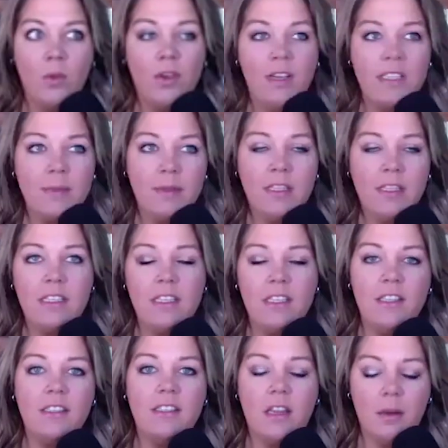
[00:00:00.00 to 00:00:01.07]
guys will be listening to
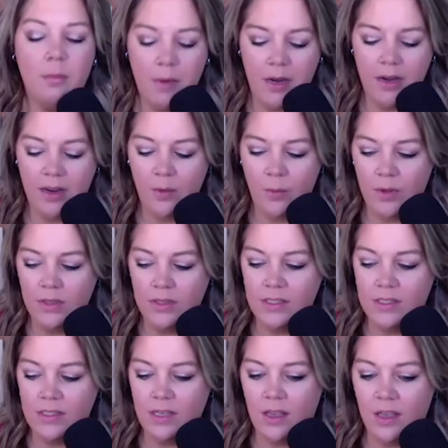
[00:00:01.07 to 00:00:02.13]
this on a Monday
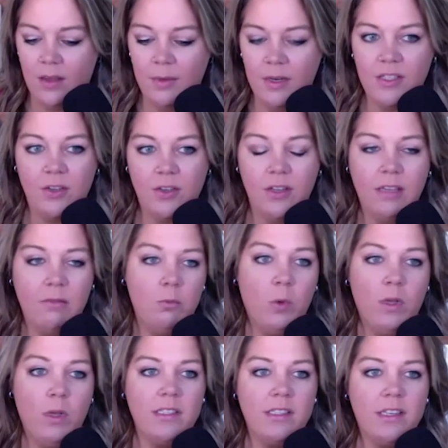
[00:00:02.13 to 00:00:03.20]
once uh, Minnesota
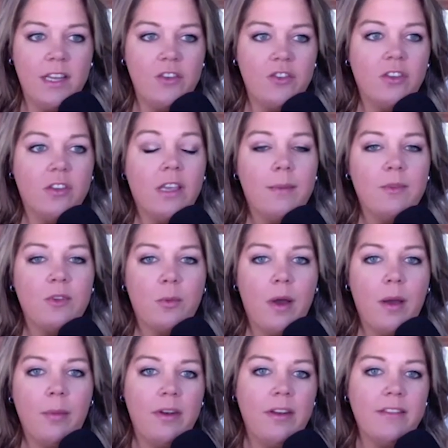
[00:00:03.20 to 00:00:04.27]
wins the national game, so it
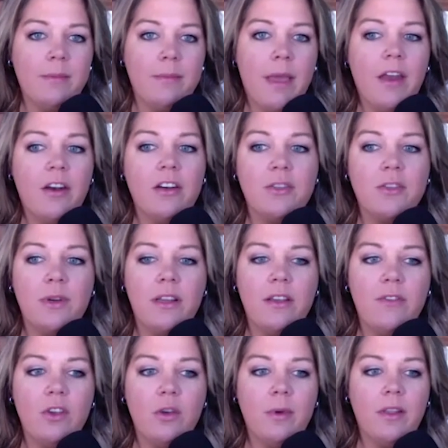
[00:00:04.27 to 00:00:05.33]
probably doesn't matter to any
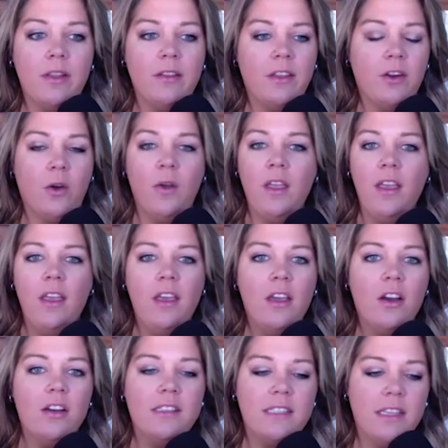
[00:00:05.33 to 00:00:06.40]
of you. But you know,
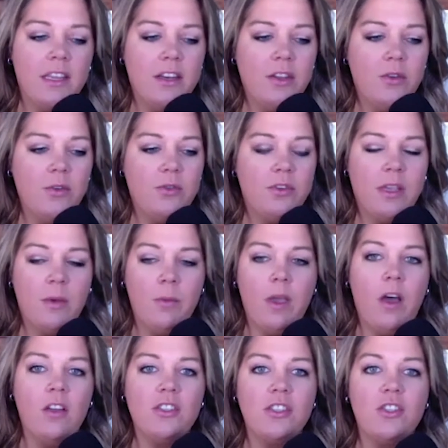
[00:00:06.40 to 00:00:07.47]
Kirsten, can you can we
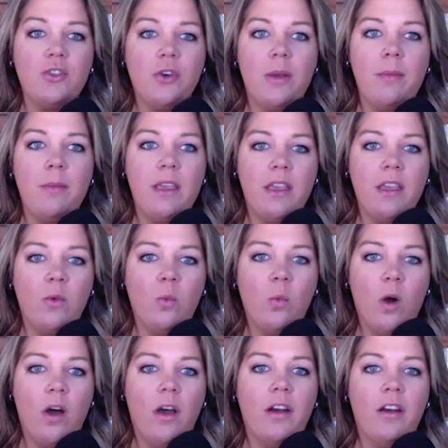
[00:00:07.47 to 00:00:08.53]
all just join me in
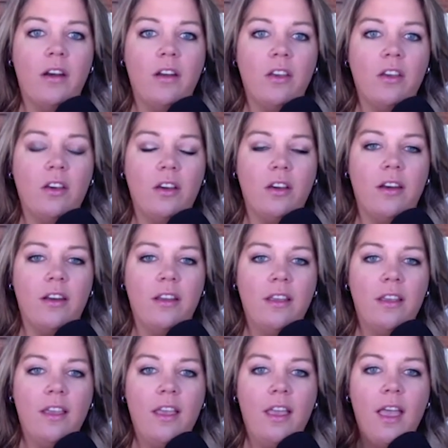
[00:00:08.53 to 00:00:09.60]
one good
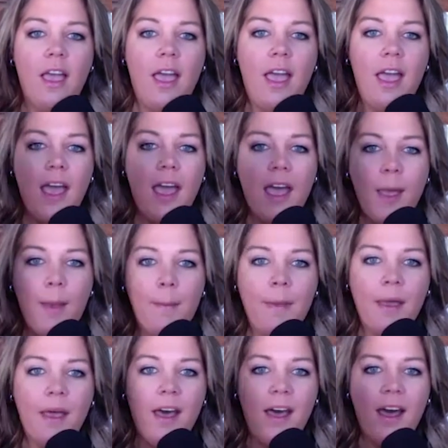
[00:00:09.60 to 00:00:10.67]
M
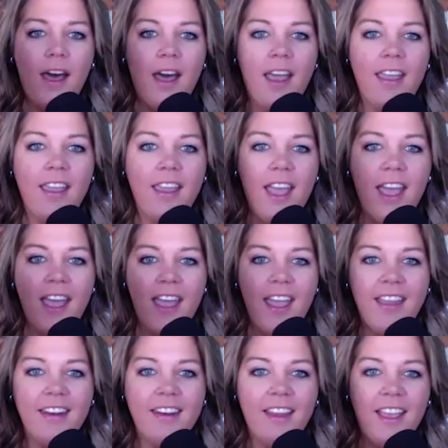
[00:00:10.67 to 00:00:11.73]
I
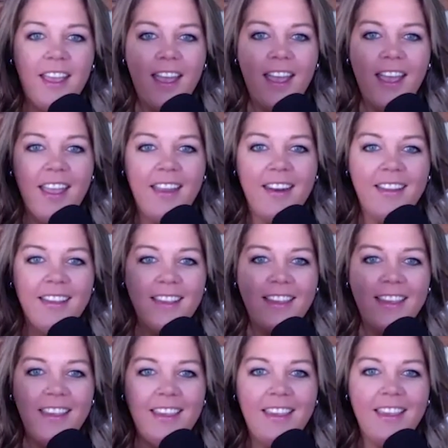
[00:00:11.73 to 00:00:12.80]
N N
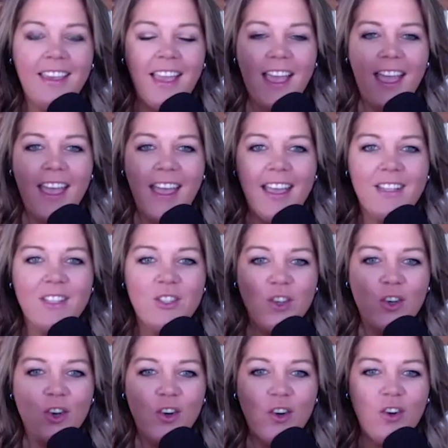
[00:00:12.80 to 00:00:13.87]
E S
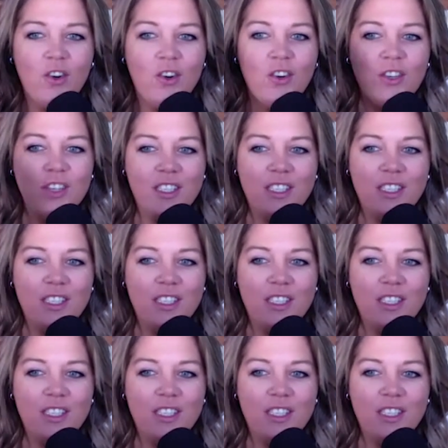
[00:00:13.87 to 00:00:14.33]
O